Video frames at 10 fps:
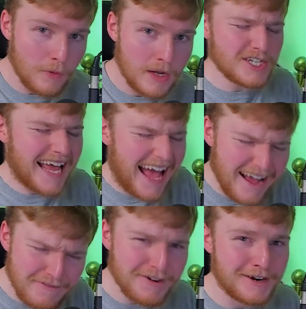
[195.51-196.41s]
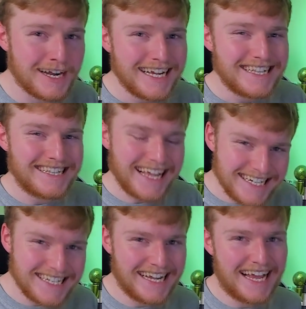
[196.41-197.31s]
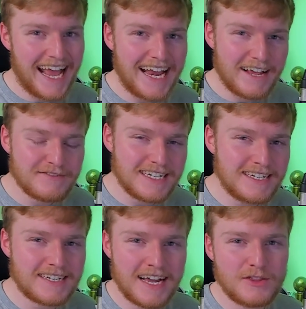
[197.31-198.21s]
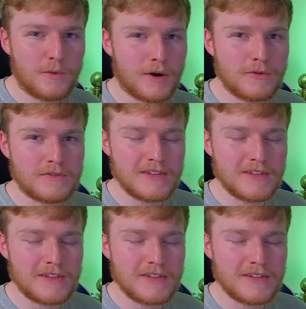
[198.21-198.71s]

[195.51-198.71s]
First ever Disney NFTs in the world.